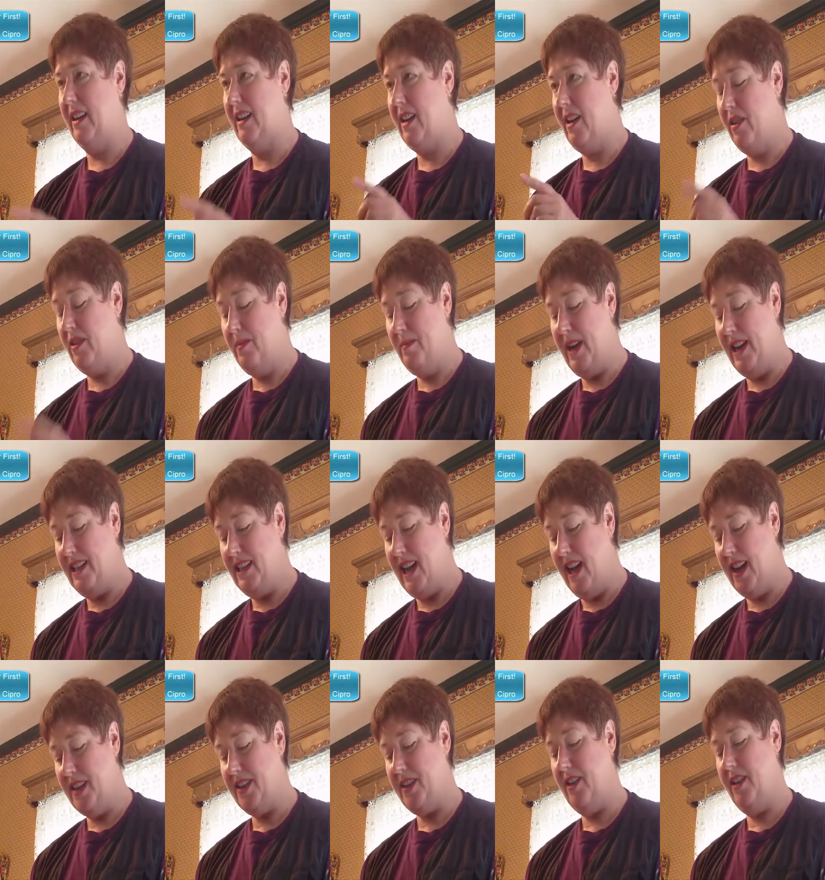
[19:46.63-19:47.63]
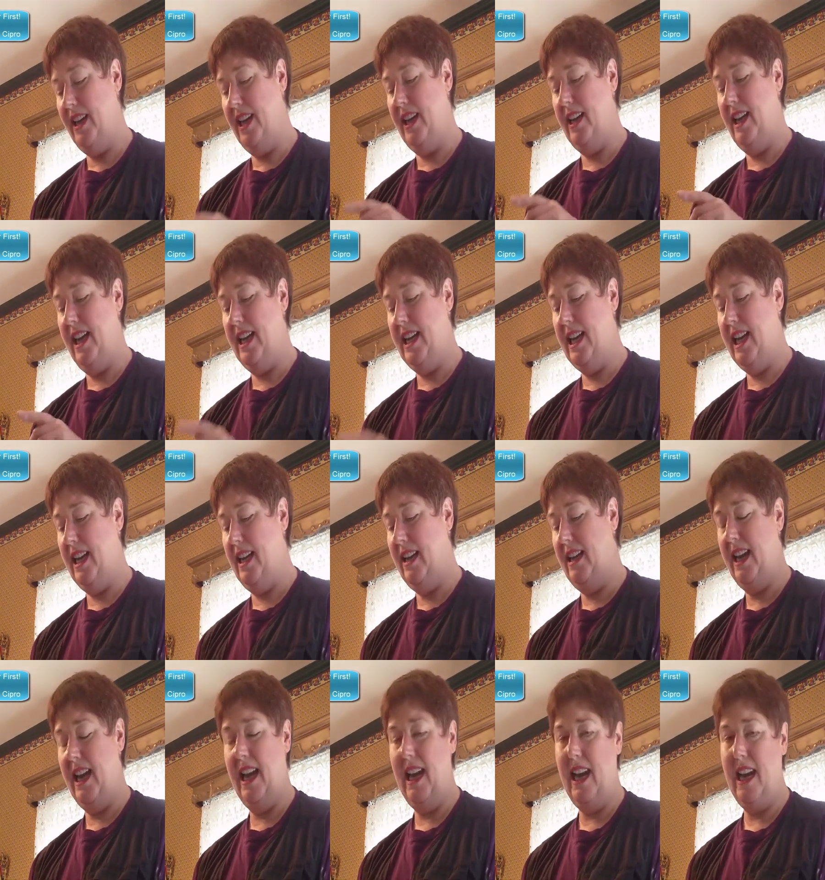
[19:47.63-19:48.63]
go to my doctor and I
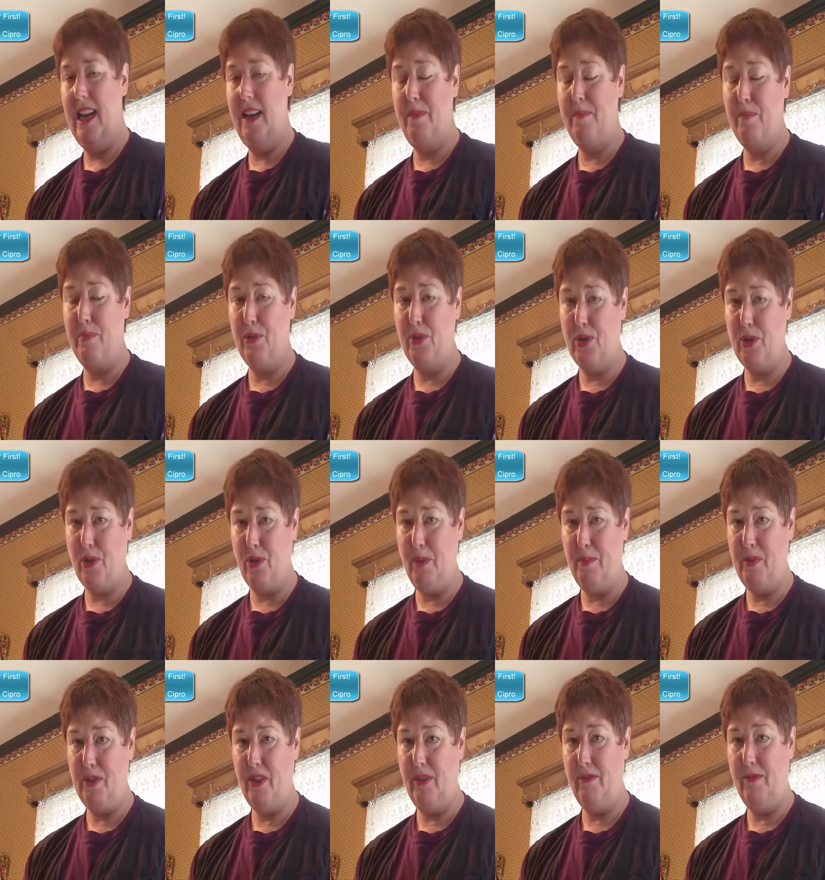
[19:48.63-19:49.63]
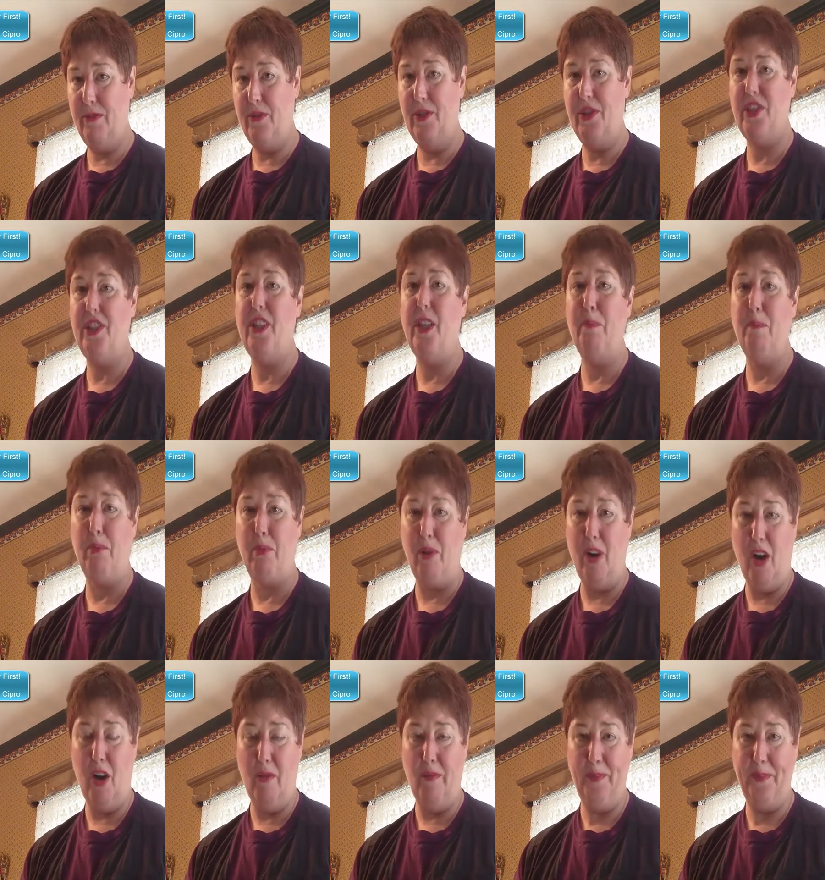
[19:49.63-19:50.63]
get a prescription for
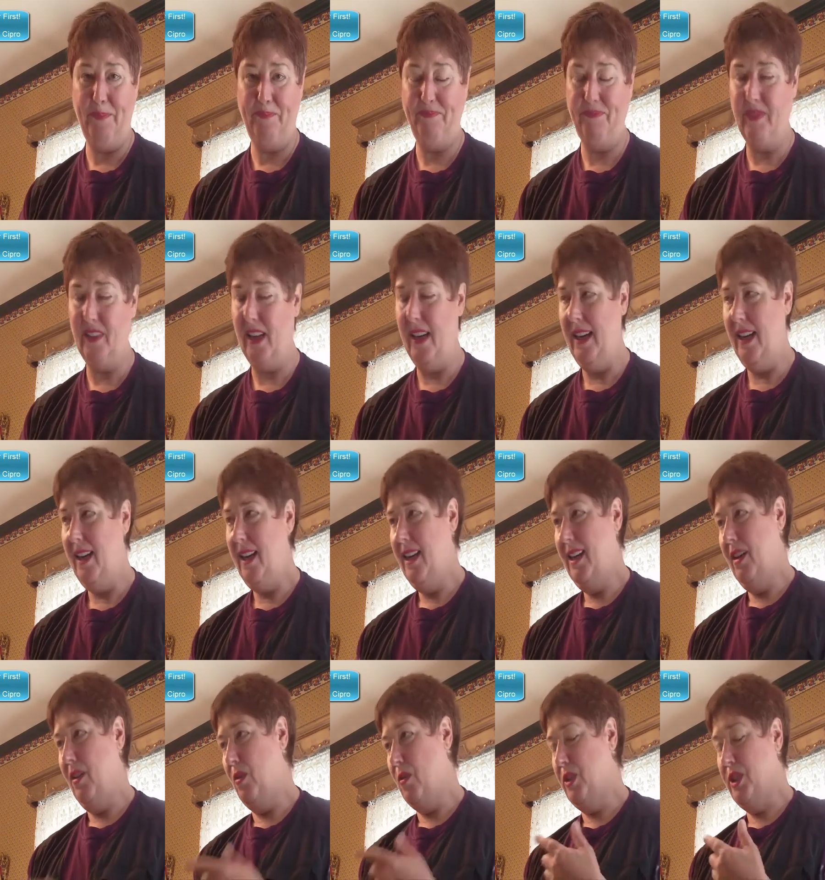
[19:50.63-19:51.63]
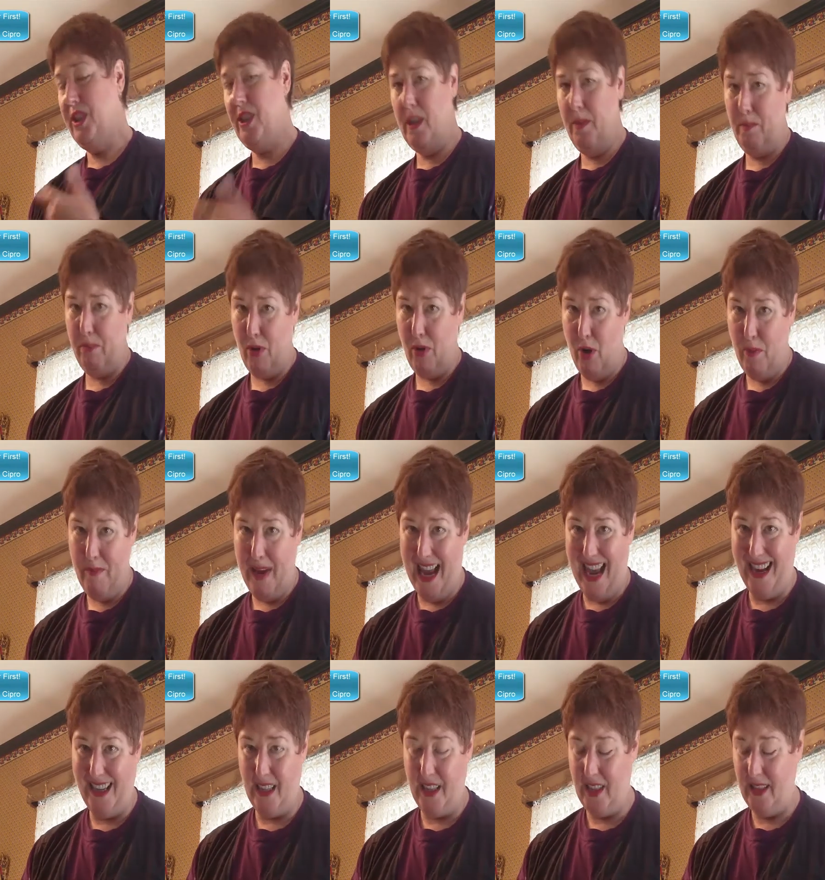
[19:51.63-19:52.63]
Cipro or
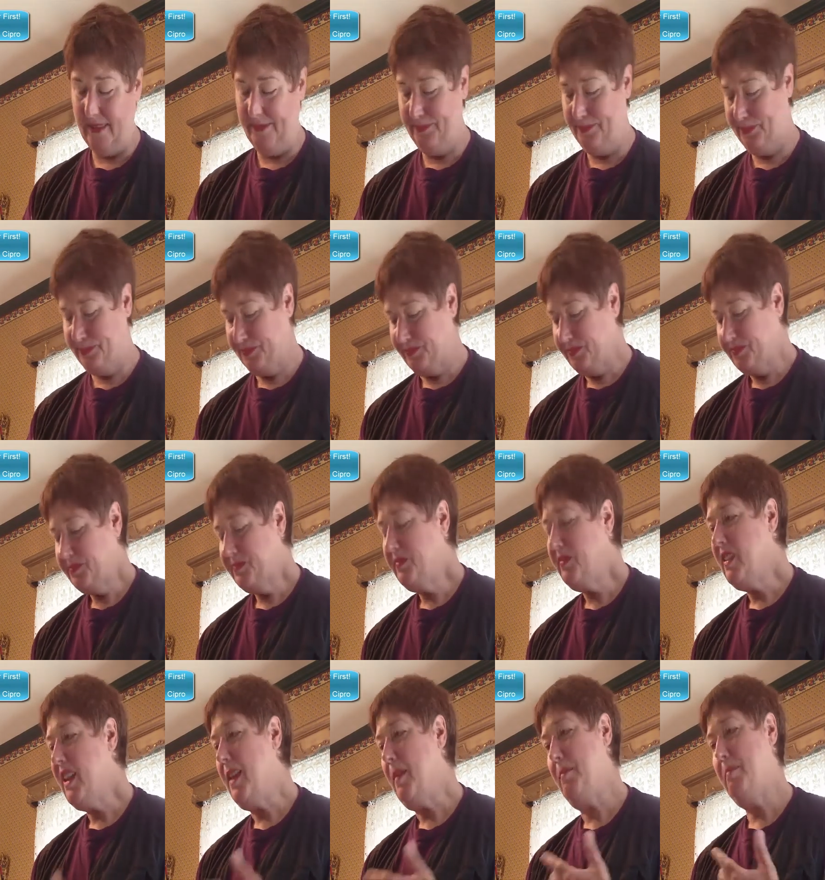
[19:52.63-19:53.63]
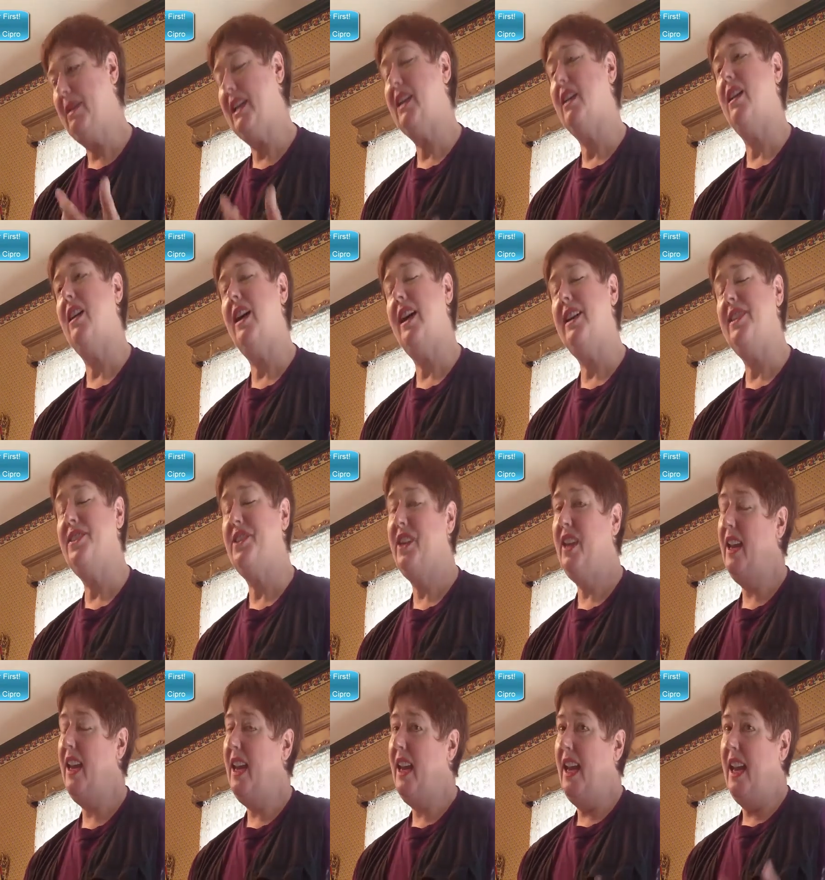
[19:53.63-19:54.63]
Cipromax, because
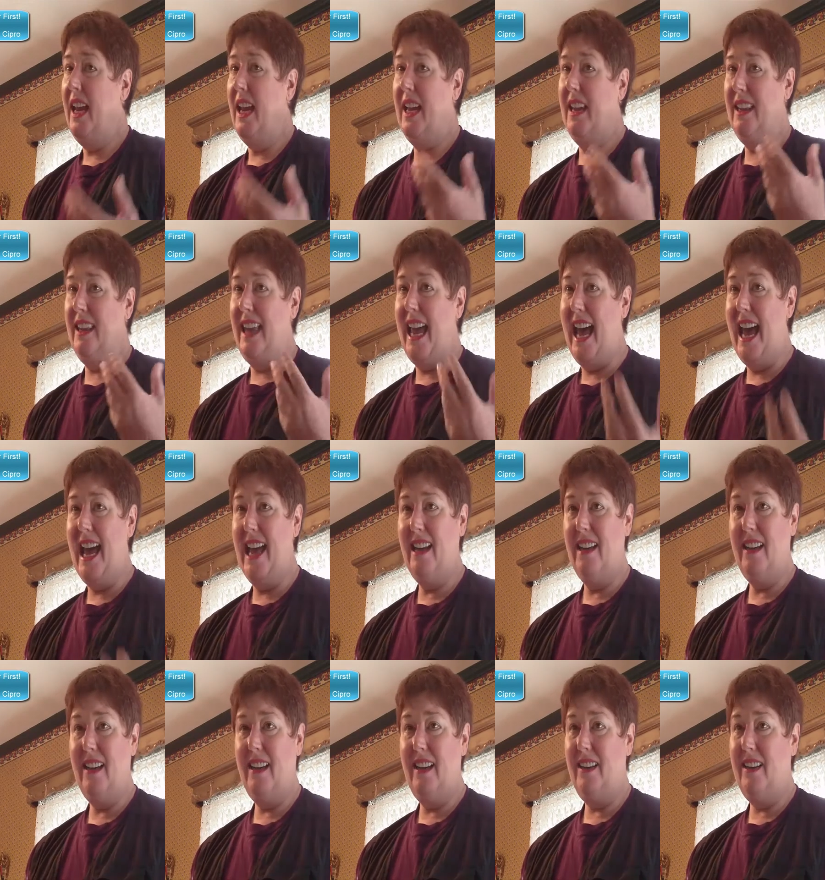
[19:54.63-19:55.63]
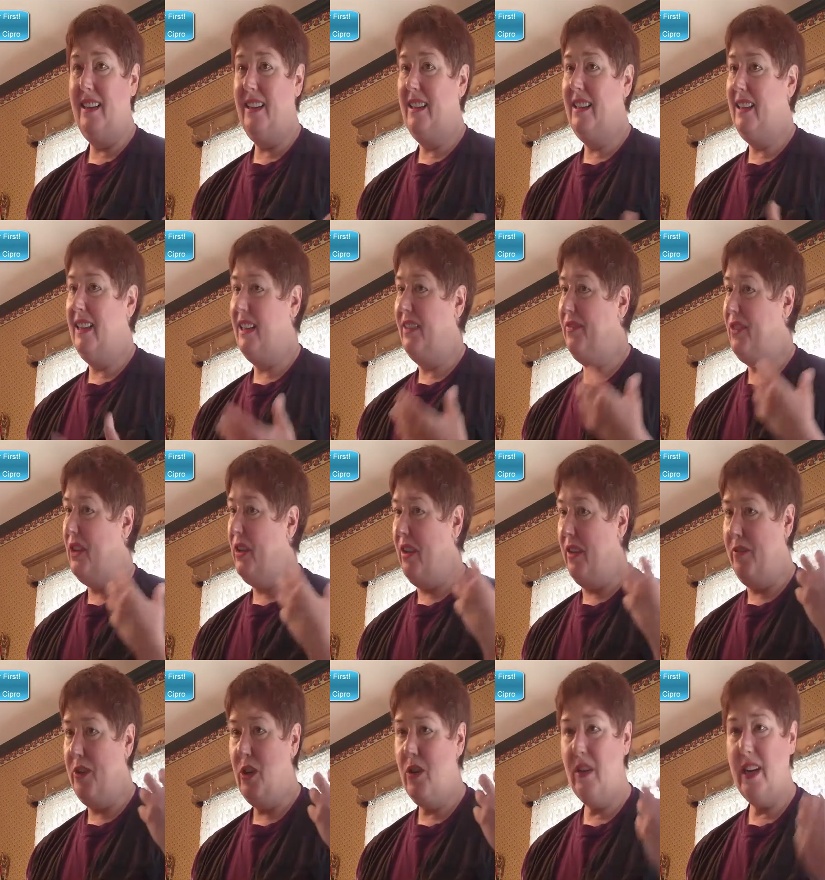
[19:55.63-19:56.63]
that, if
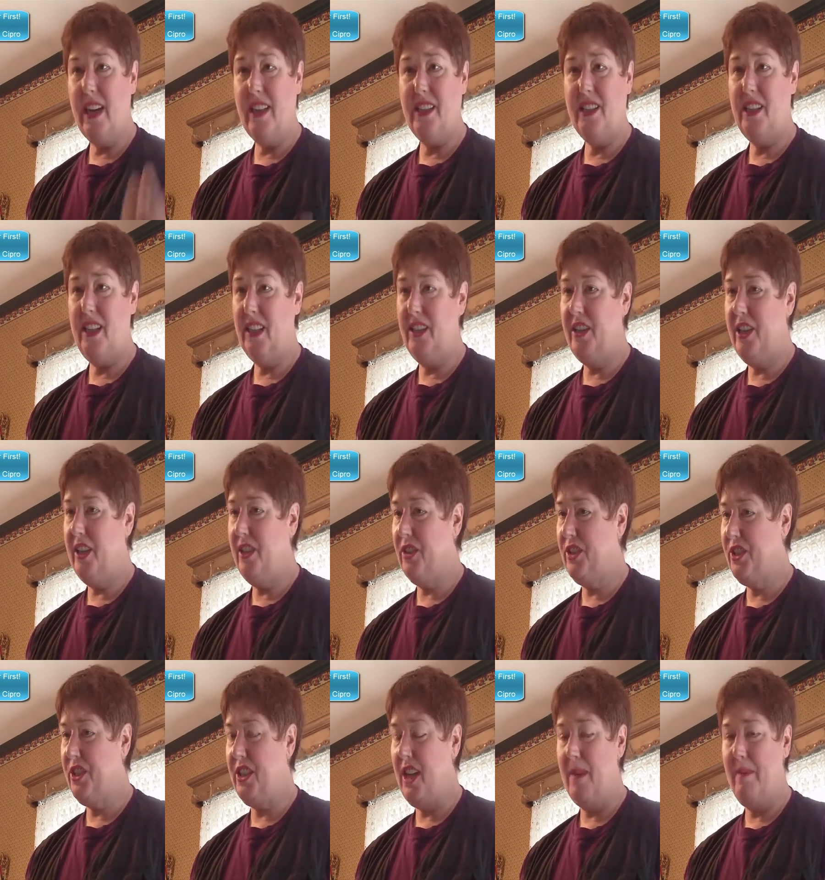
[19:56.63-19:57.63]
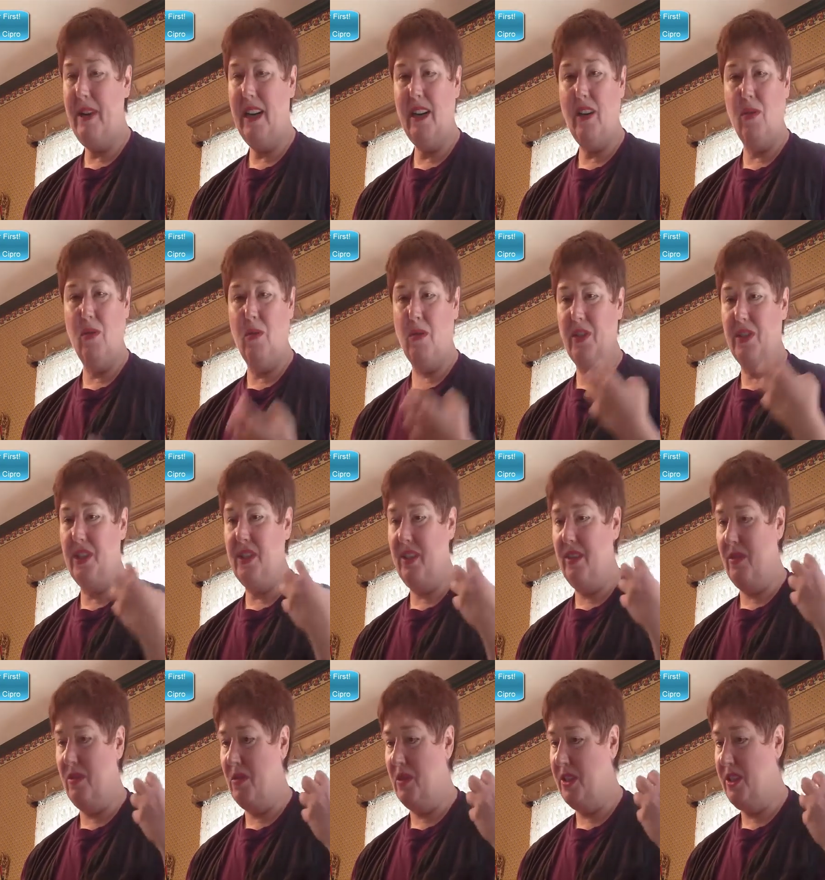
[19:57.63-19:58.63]
you get sick to your stomach or
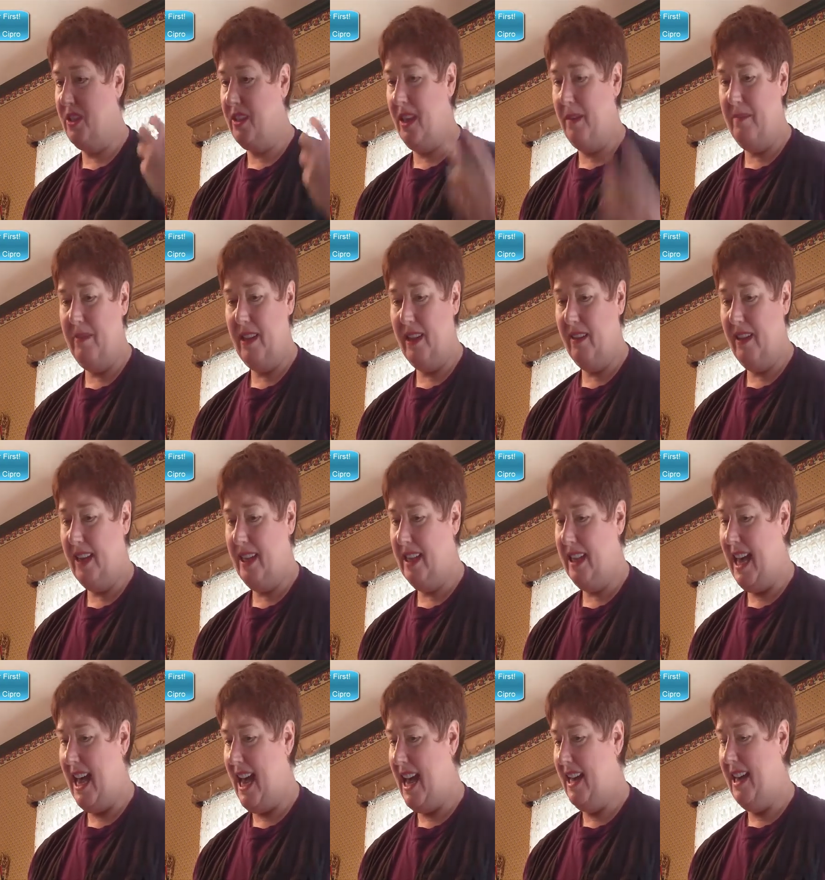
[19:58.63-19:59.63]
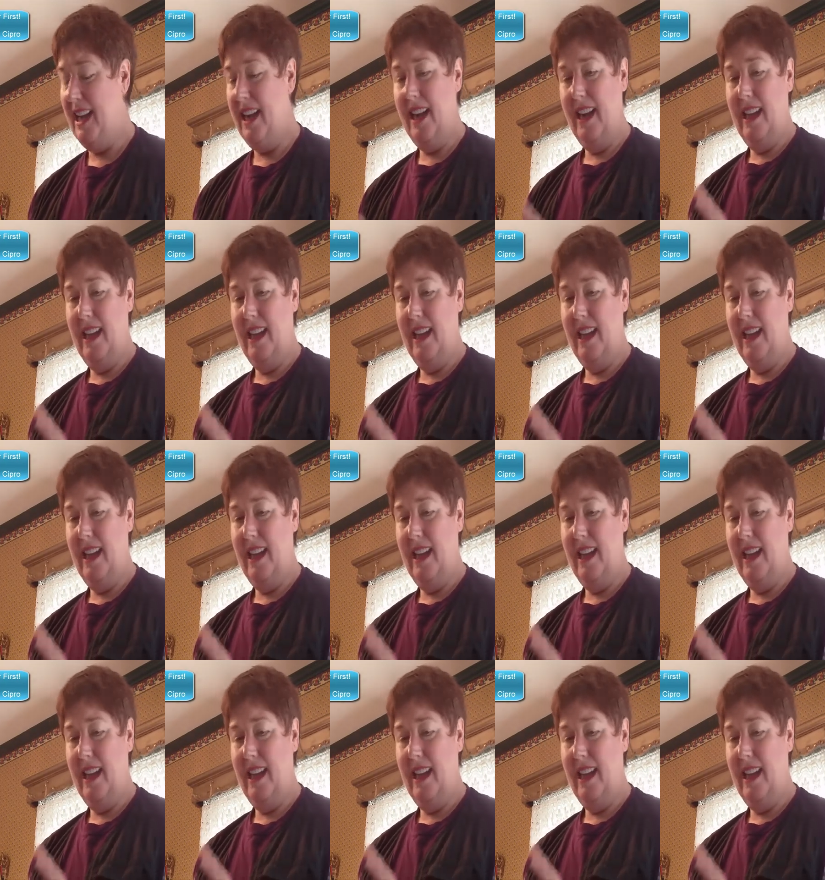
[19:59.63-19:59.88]
something like that,